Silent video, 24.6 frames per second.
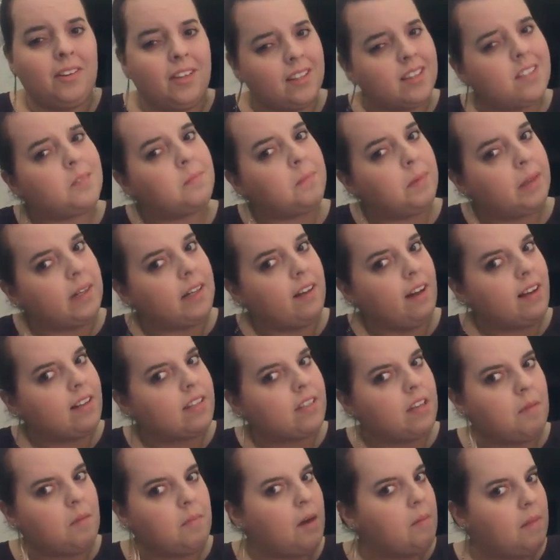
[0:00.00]
That's pretty
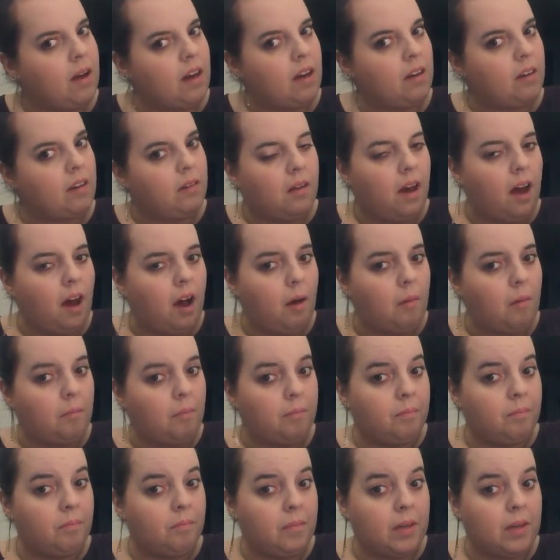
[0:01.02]
awesome. That might
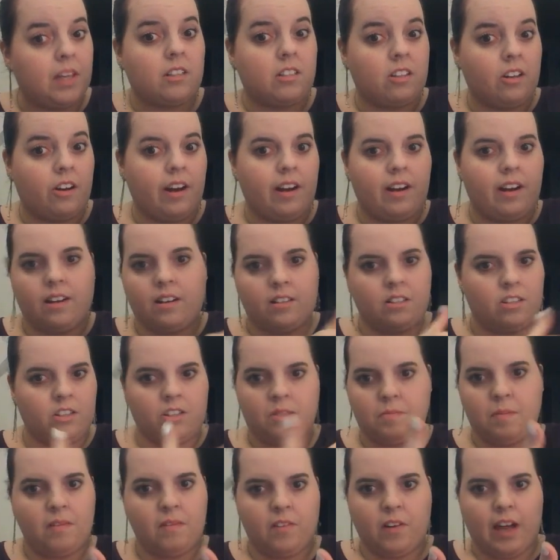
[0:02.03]
um, be integrated into
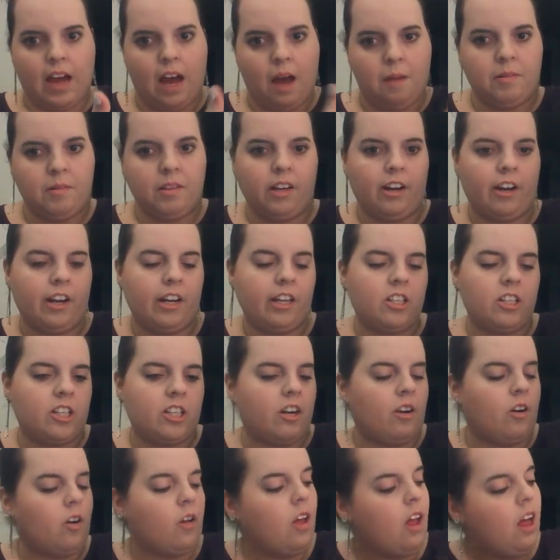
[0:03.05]
my vocabulary in
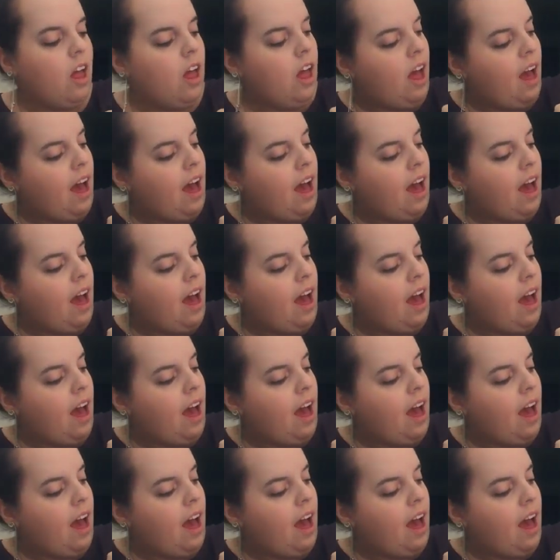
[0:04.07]
general.